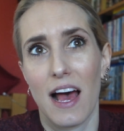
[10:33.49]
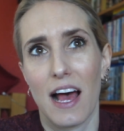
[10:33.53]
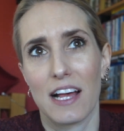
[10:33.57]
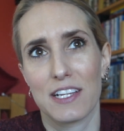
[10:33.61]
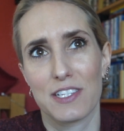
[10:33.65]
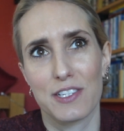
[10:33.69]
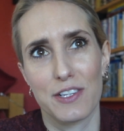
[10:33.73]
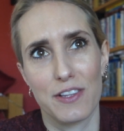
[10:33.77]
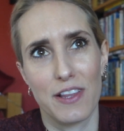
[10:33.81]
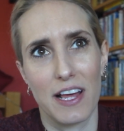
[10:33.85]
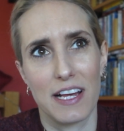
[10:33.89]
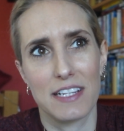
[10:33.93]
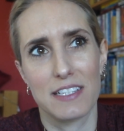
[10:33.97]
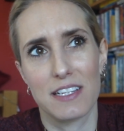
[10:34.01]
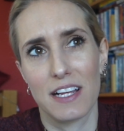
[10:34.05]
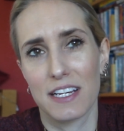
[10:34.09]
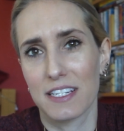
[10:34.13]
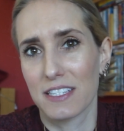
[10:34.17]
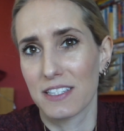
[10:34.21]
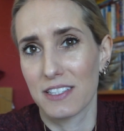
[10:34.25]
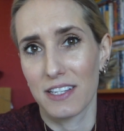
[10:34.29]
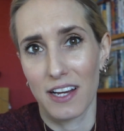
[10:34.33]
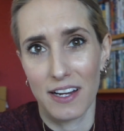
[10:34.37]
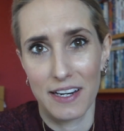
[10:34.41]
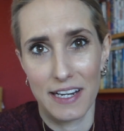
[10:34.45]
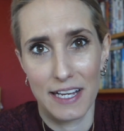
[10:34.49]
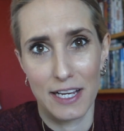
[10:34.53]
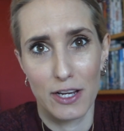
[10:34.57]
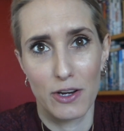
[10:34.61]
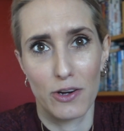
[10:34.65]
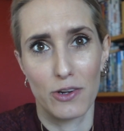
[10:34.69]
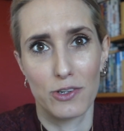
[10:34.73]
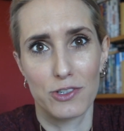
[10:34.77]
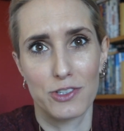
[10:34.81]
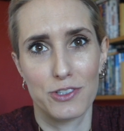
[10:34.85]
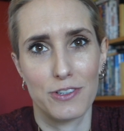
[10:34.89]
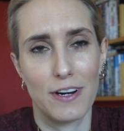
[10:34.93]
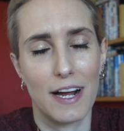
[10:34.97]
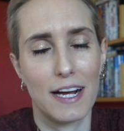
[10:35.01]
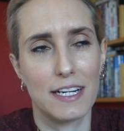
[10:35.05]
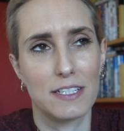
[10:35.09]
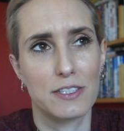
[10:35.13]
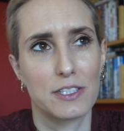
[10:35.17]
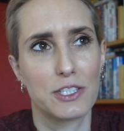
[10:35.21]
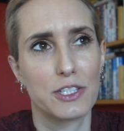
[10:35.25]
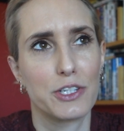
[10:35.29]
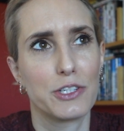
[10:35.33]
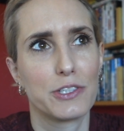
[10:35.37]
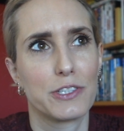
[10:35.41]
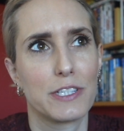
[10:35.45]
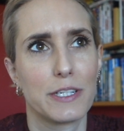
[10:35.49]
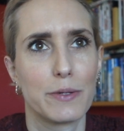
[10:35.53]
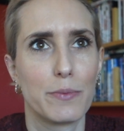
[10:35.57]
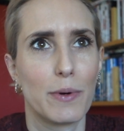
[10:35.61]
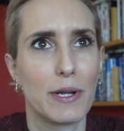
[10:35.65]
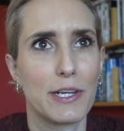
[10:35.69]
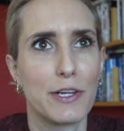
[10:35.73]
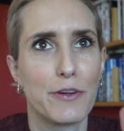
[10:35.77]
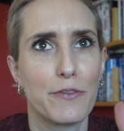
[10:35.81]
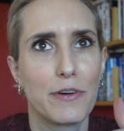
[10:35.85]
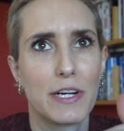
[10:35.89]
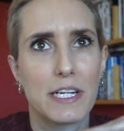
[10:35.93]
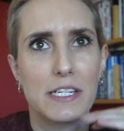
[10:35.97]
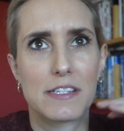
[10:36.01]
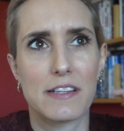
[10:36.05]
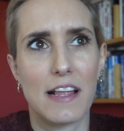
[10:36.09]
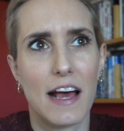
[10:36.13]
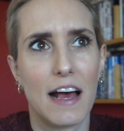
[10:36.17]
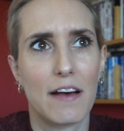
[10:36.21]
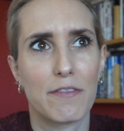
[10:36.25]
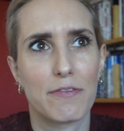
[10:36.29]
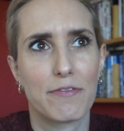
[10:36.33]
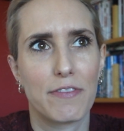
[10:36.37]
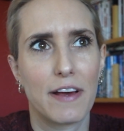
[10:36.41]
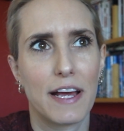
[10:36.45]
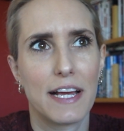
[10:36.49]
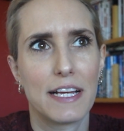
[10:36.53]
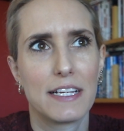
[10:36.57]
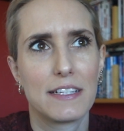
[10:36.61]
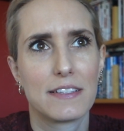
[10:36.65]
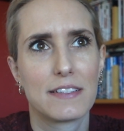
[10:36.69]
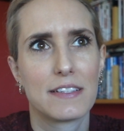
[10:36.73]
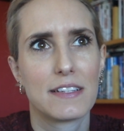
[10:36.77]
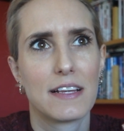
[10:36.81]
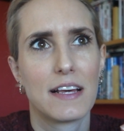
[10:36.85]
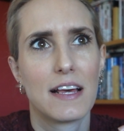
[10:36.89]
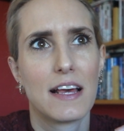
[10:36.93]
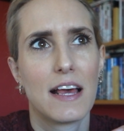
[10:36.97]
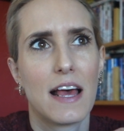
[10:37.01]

So that's like signing contracts, and usually when you reach that phase,